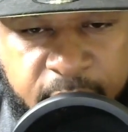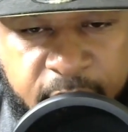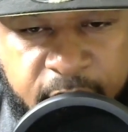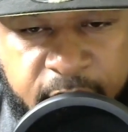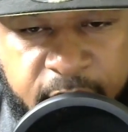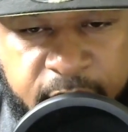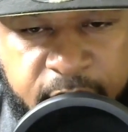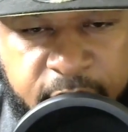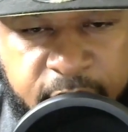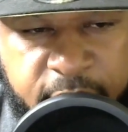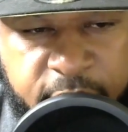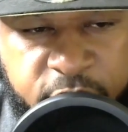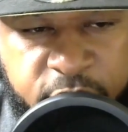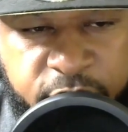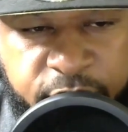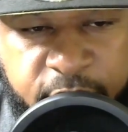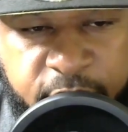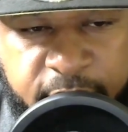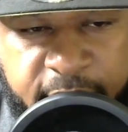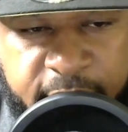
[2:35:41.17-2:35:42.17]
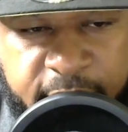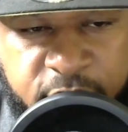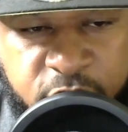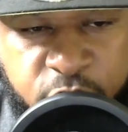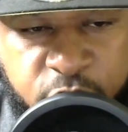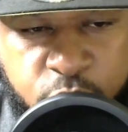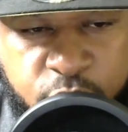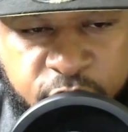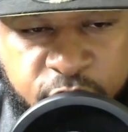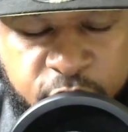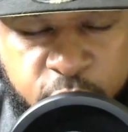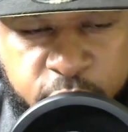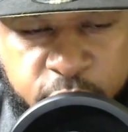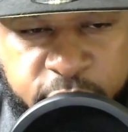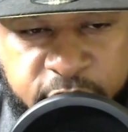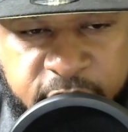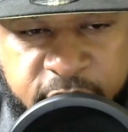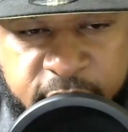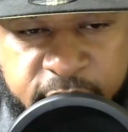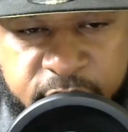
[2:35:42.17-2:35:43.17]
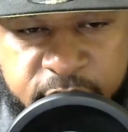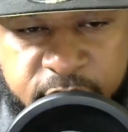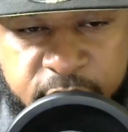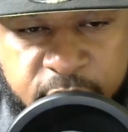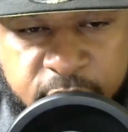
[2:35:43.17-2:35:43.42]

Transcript: in each of the next two full seasons,